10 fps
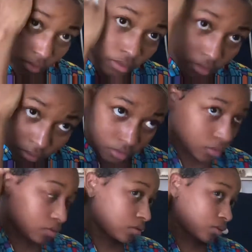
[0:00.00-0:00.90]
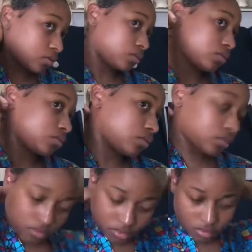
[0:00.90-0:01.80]
All right, so
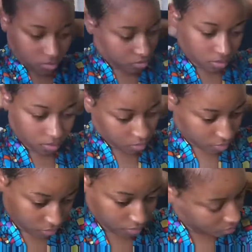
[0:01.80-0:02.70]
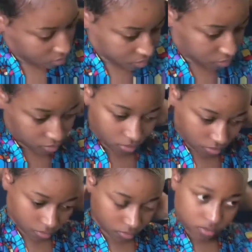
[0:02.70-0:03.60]
after I put that on, I immediately go ahead
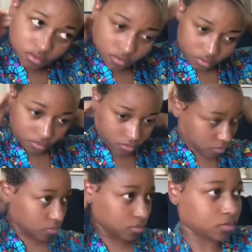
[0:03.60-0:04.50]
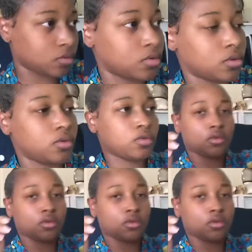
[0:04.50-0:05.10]
and add my scarf.